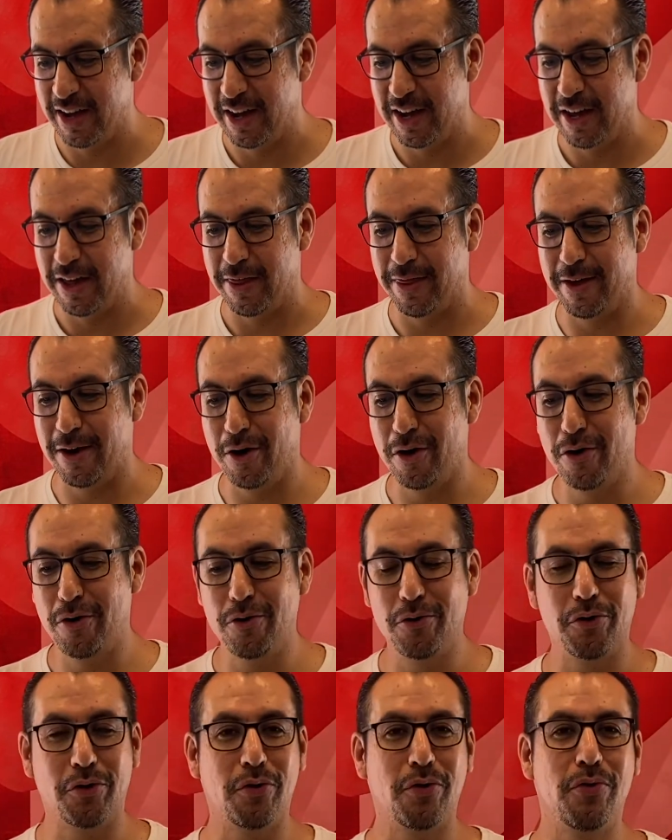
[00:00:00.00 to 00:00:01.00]

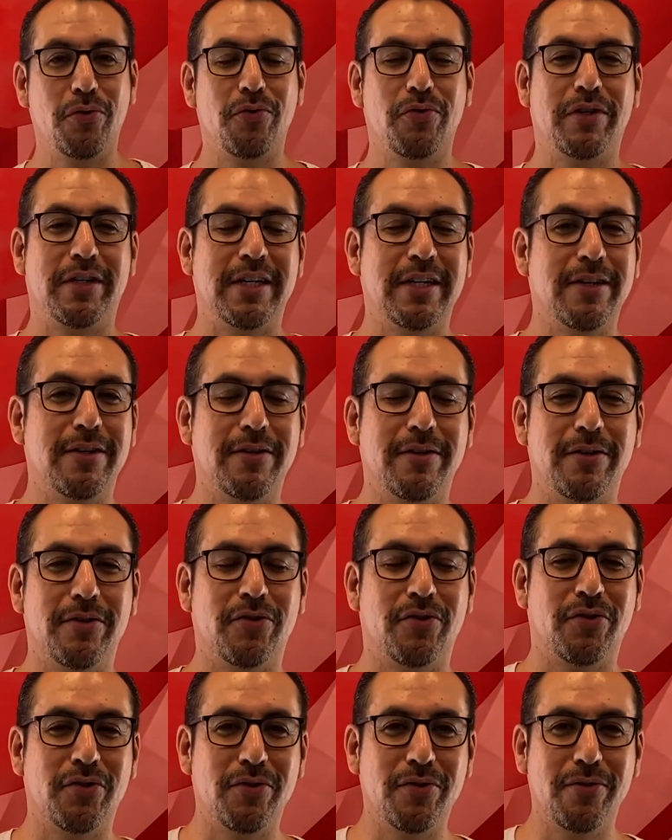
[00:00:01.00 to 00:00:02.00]
Those who
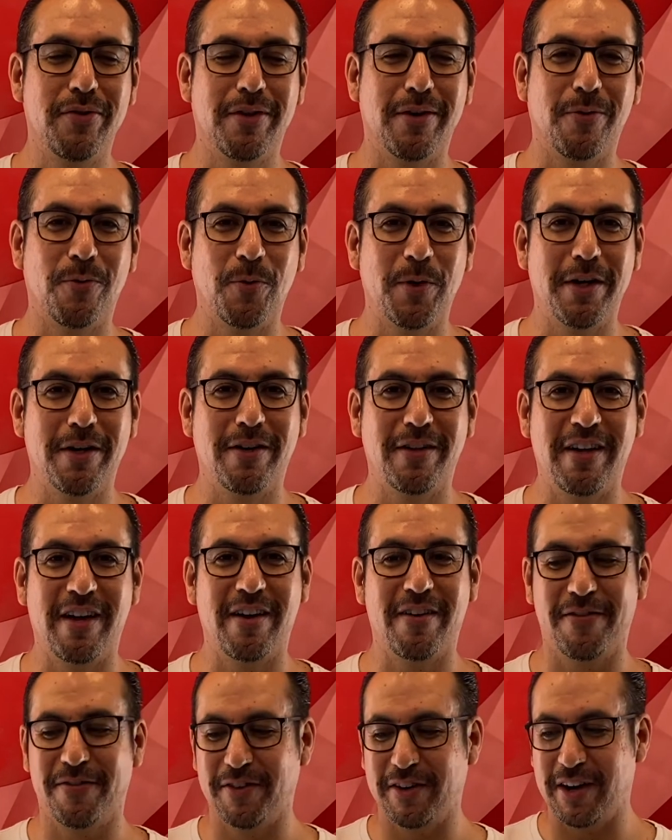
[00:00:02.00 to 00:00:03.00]
do the will
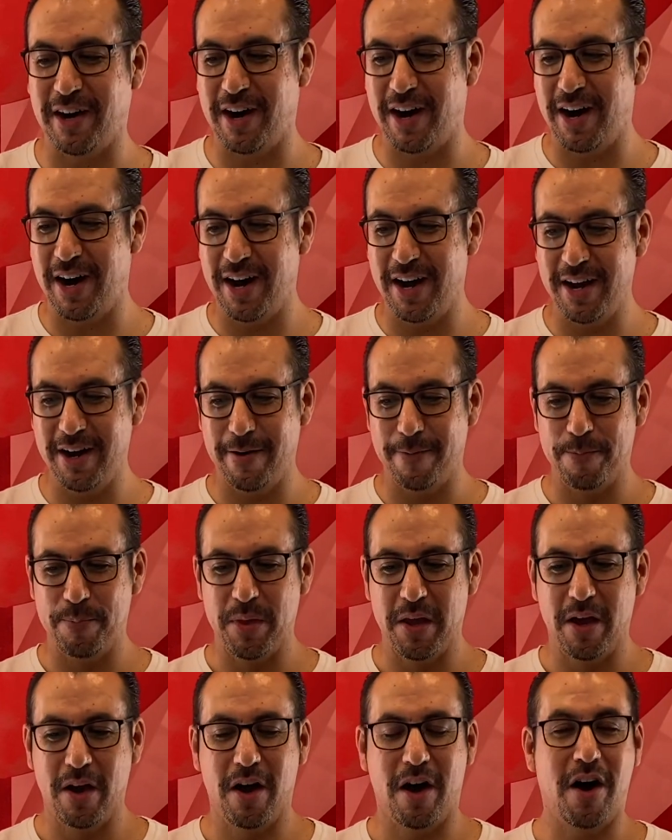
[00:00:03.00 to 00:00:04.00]
of God
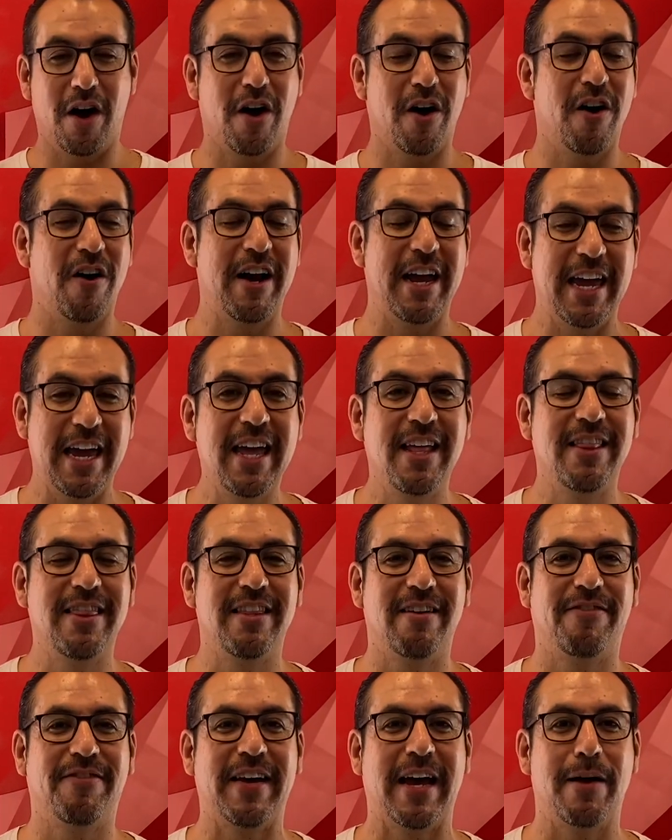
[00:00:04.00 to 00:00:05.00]
are in the
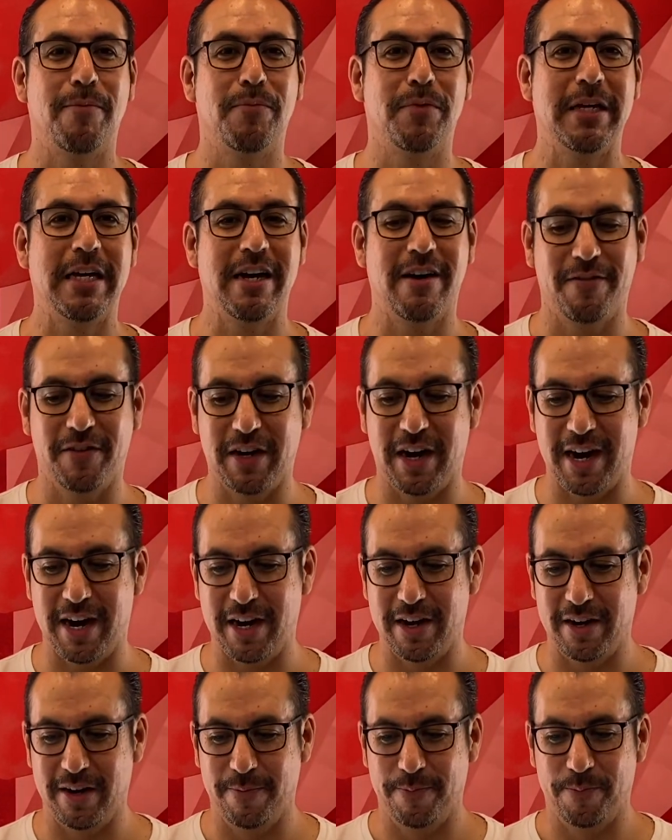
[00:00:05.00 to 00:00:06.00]
family of God.
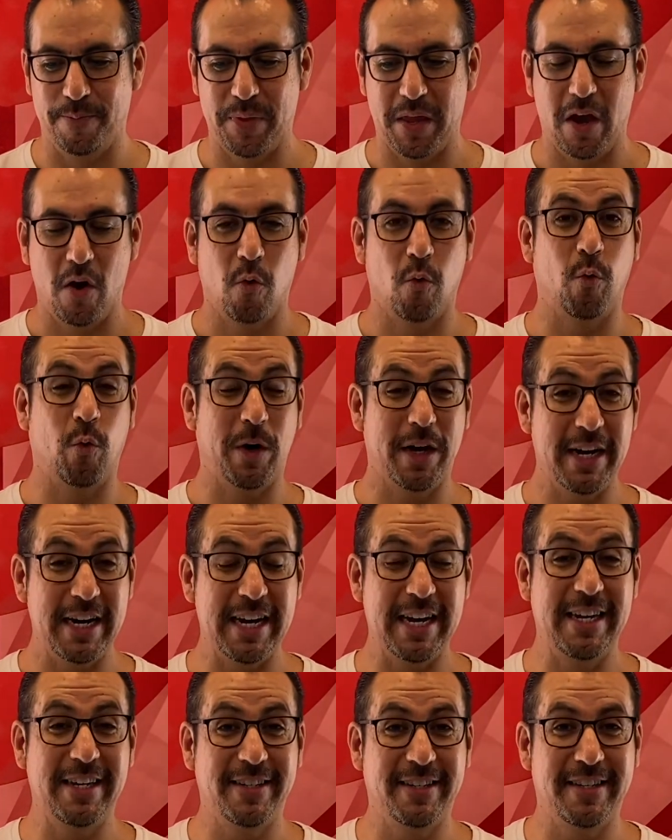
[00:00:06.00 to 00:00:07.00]
What
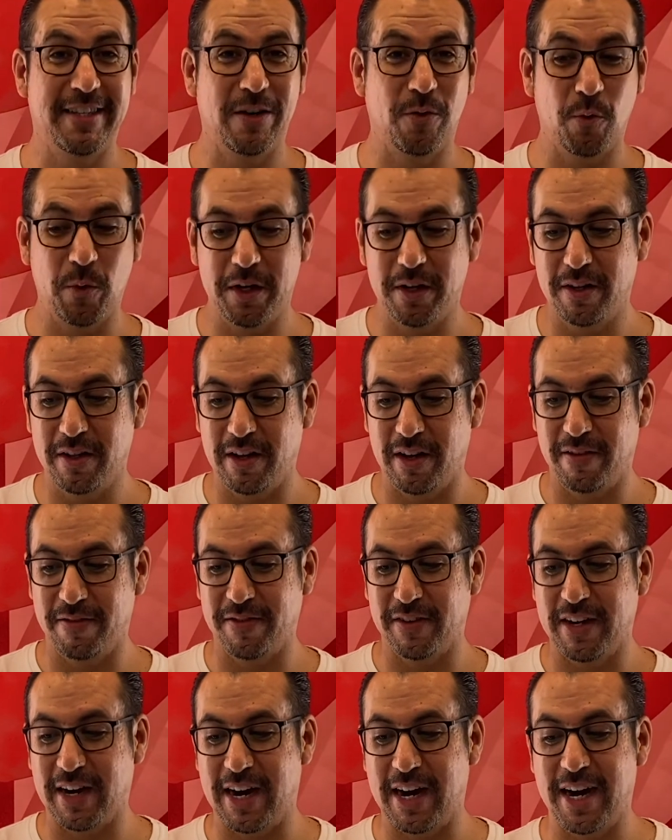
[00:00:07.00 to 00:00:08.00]
is the will of
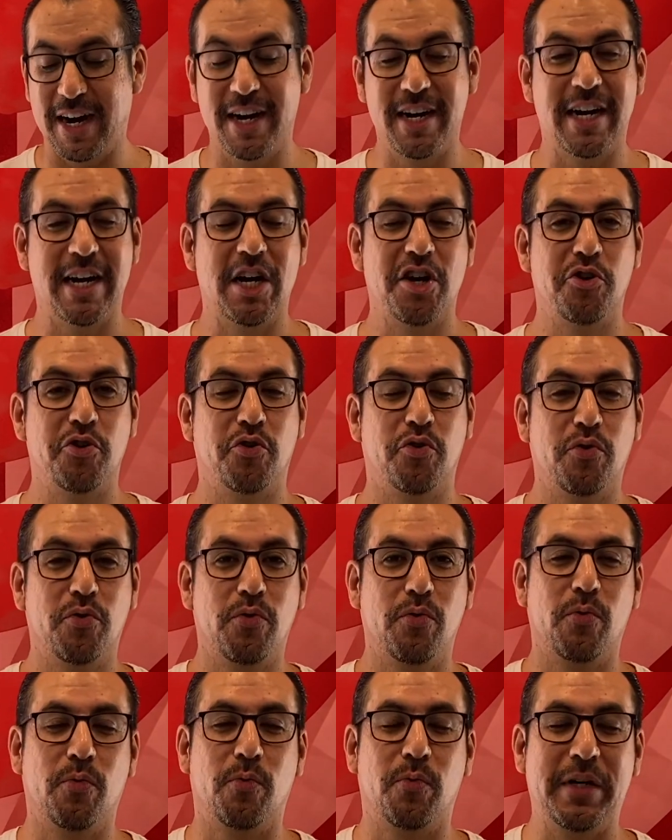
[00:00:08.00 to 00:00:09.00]
God?
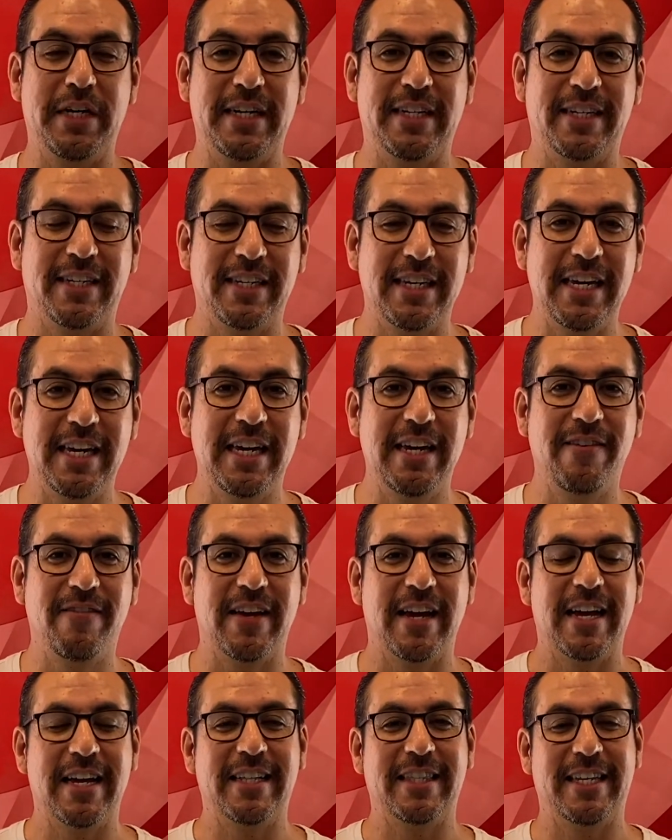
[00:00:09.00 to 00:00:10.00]
To receive
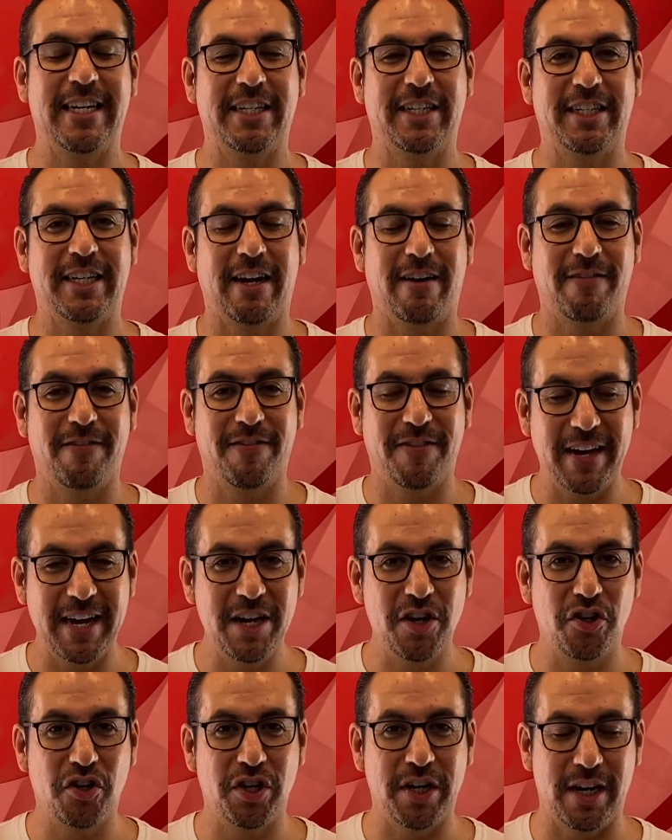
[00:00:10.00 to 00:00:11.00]
the
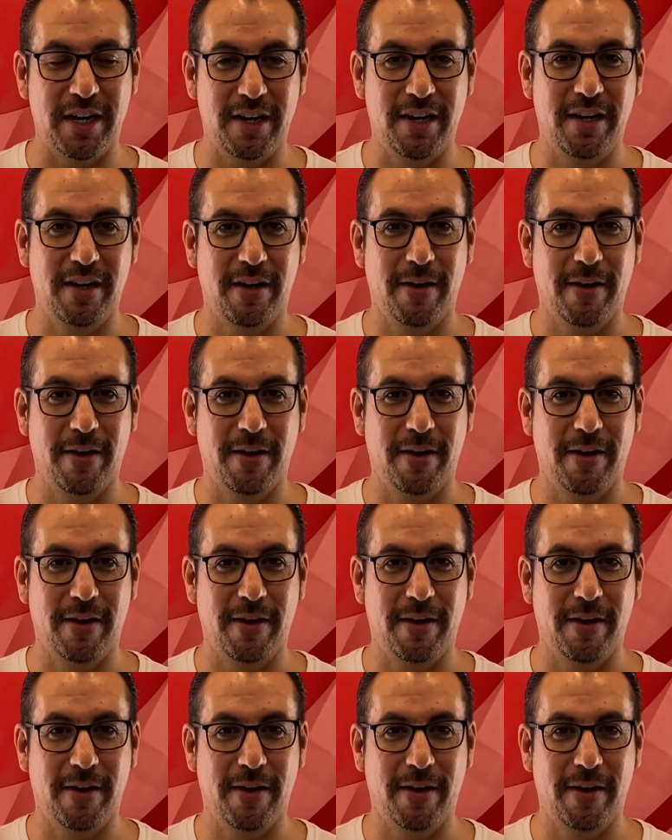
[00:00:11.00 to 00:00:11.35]
salvation